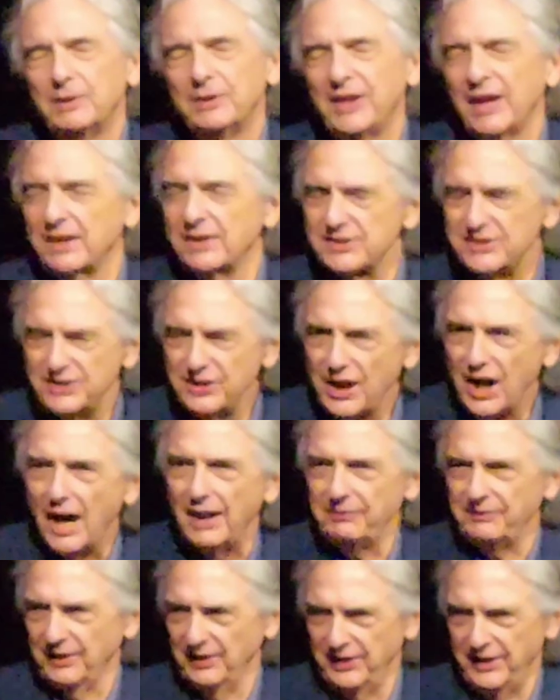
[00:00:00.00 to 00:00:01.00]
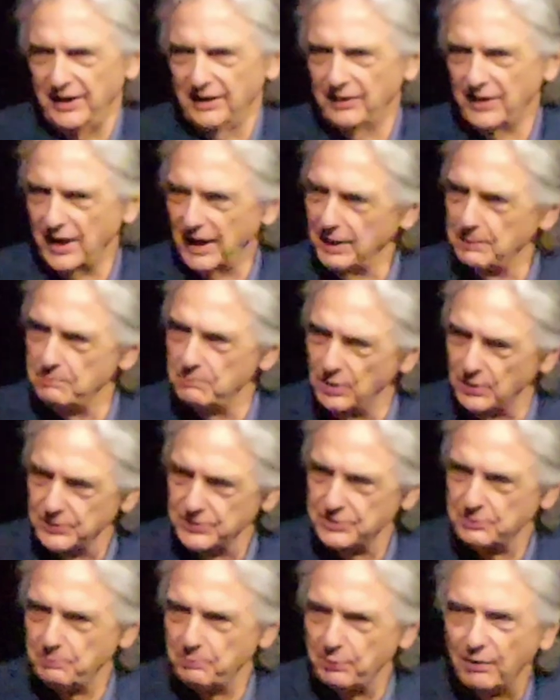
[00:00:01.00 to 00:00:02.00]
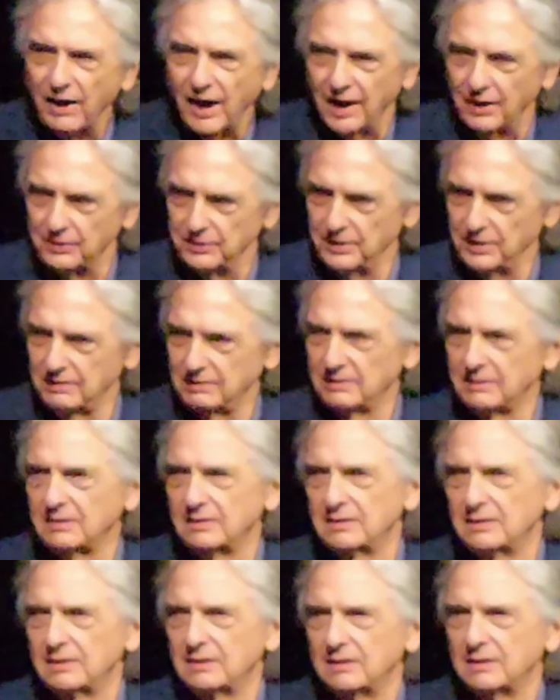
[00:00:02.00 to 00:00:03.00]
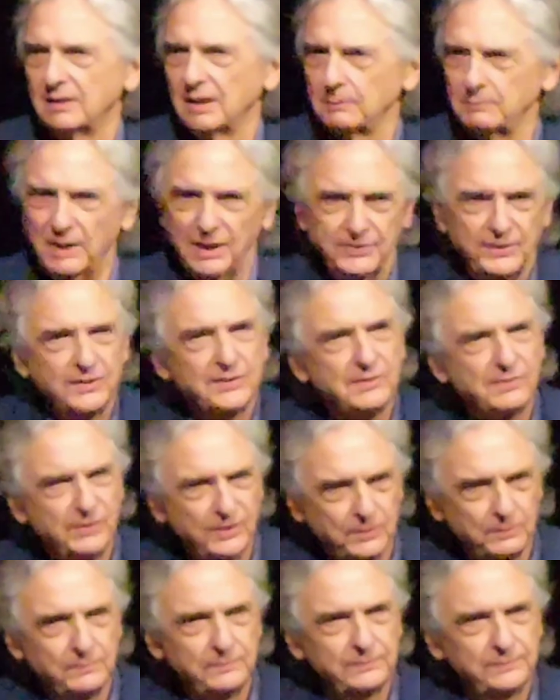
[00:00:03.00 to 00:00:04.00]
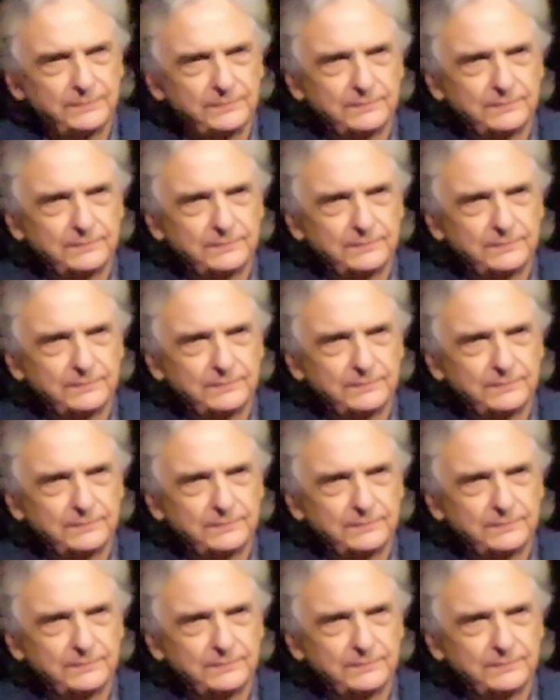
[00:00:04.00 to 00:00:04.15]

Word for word: But that is not the thing that I am most proud about this film.